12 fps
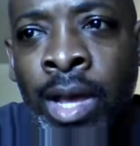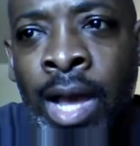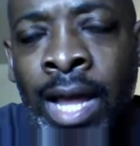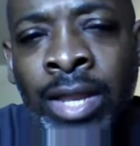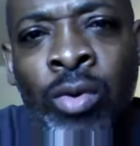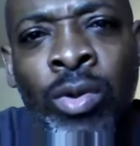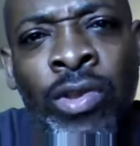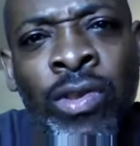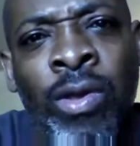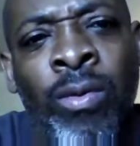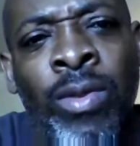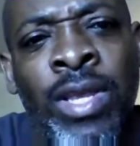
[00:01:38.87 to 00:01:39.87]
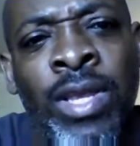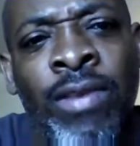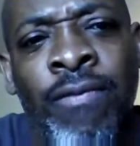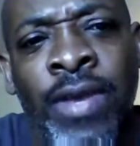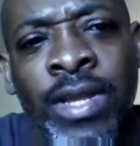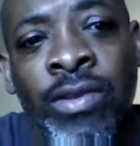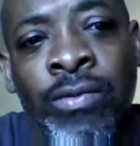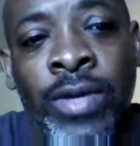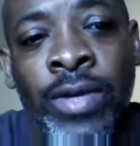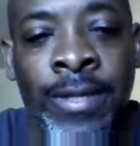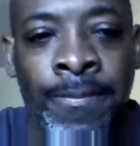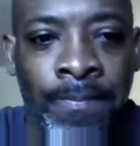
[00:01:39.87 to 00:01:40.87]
I noticed though this victory